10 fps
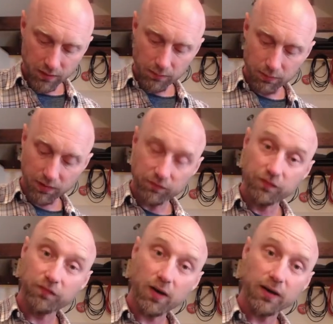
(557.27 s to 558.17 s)
I'm playing
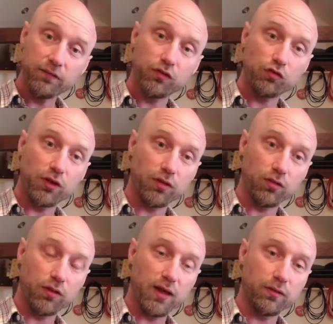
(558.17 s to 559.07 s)
5
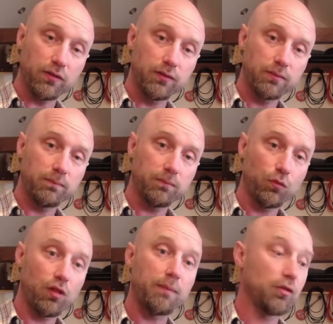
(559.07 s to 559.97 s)
strings together.
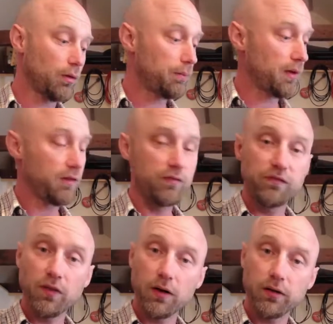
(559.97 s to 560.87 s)
That means I'm playing
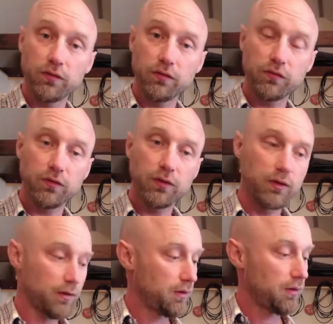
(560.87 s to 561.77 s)
5
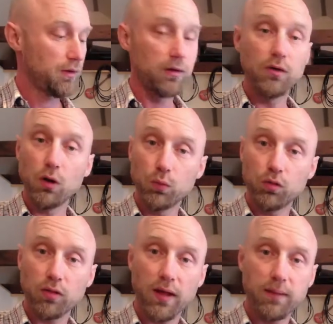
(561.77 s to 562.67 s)

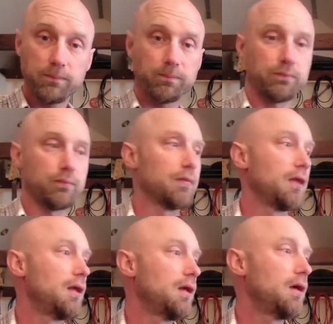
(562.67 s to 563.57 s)
notes there.
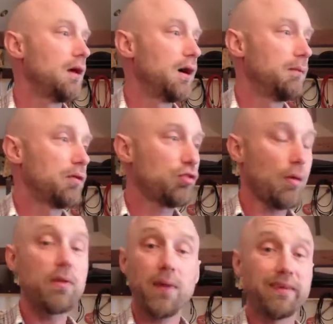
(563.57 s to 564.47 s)

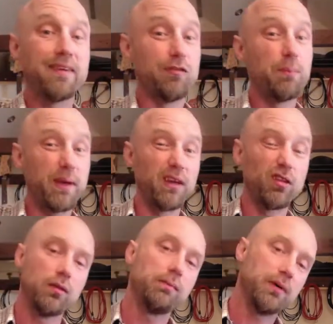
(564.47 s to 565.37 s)
Some of them actually
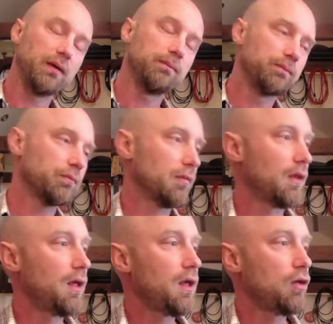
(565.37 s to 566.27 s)
repeat, but
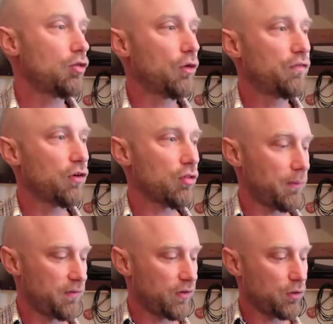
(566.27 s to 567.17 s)
so for
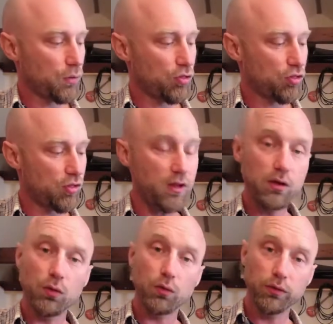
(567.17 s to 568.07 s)
example, if I do a C
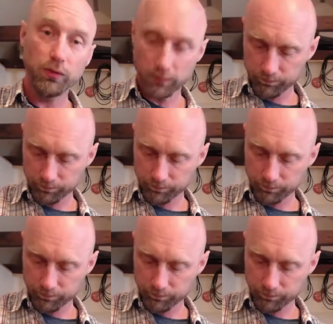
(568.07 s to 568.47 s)
chord,